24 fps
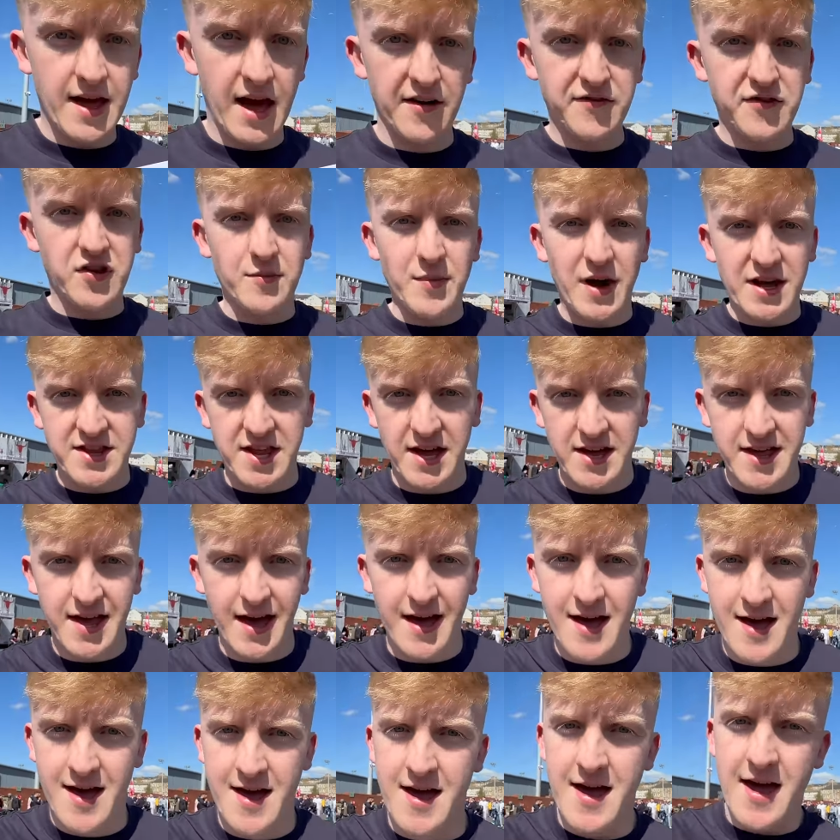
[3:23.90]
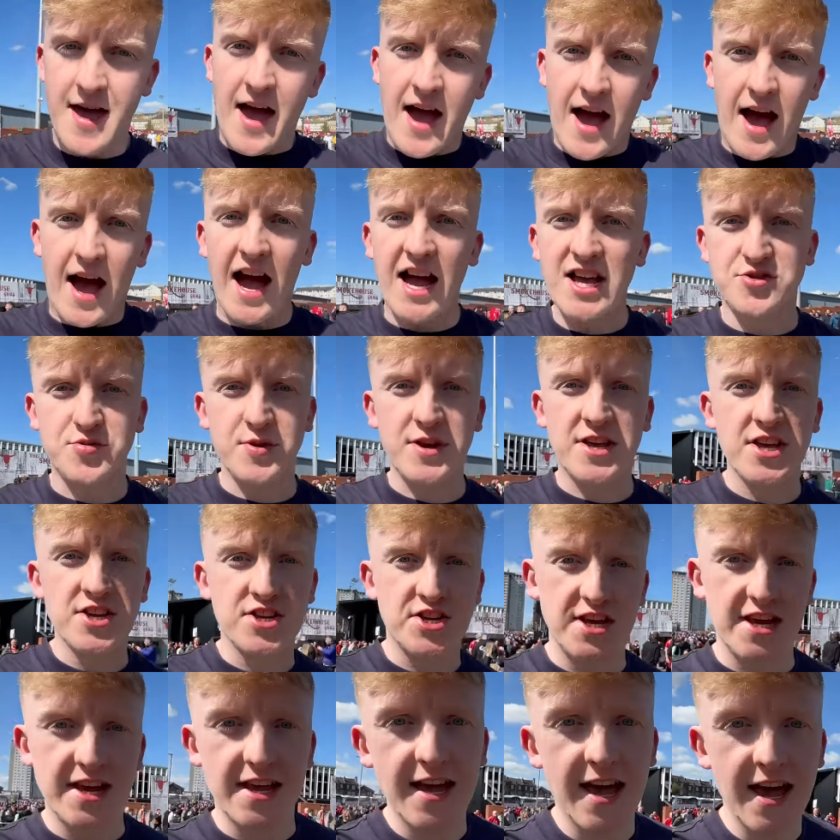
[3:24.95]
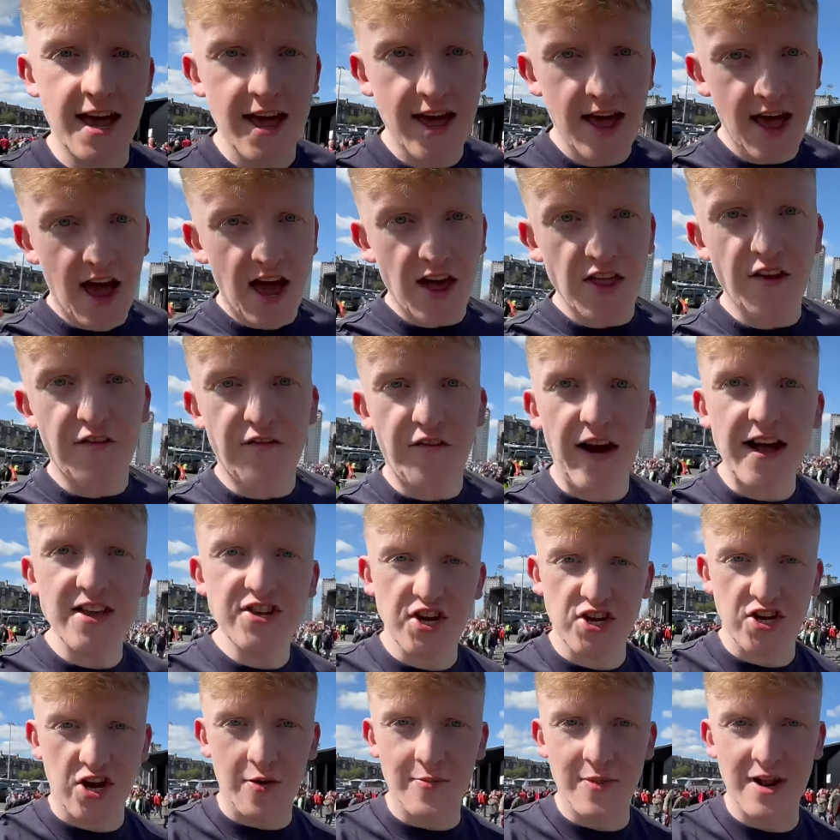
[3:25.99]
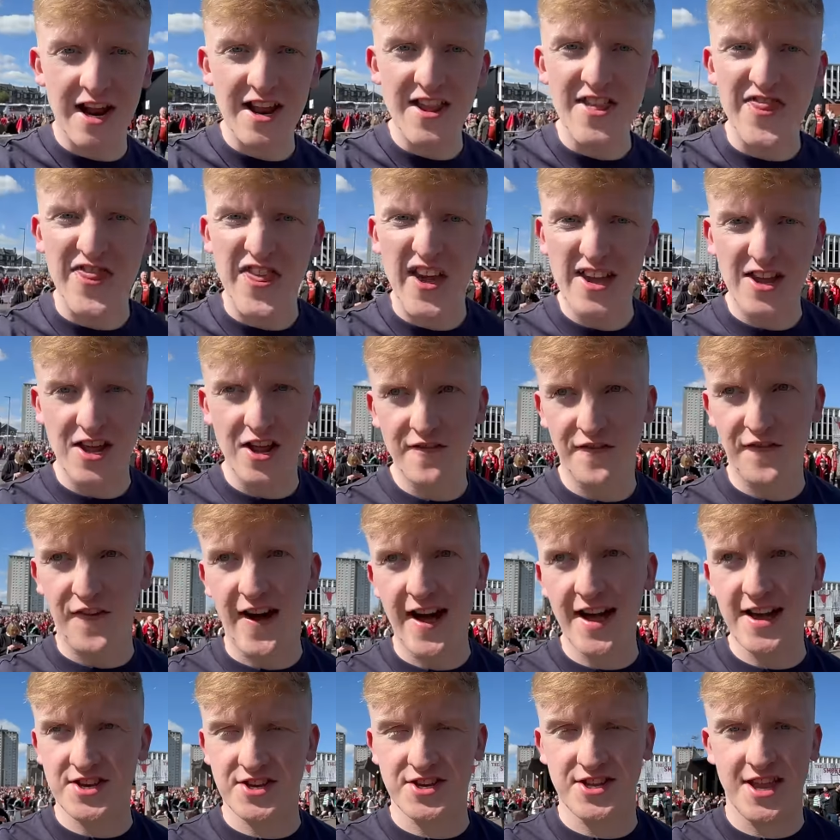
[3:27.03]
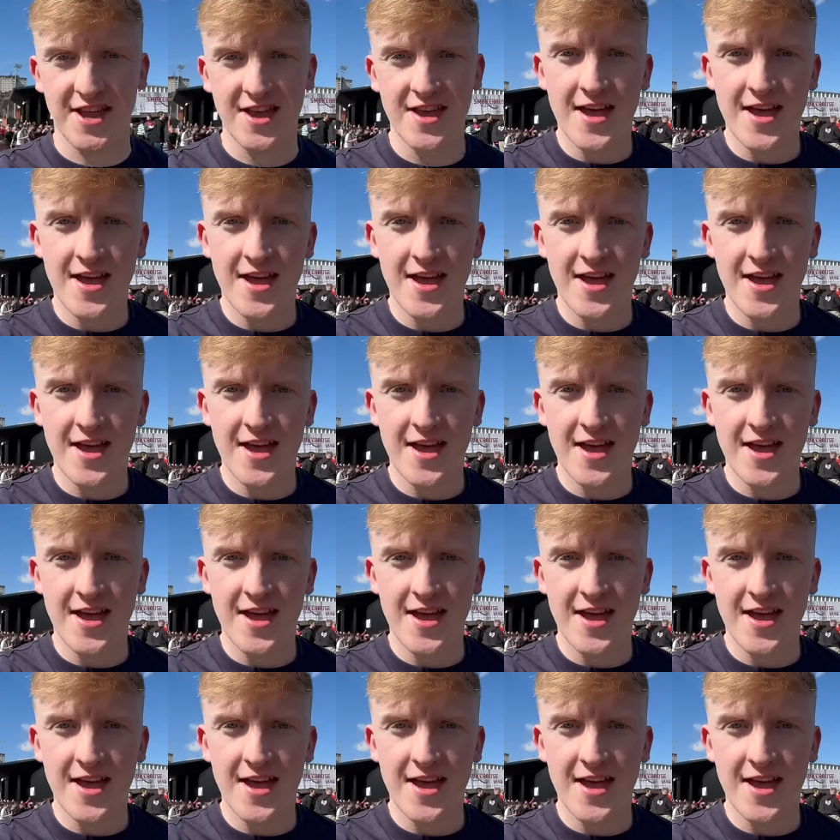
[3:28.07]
I've got my ticket. As we can see, the fans are coming in thick and fast.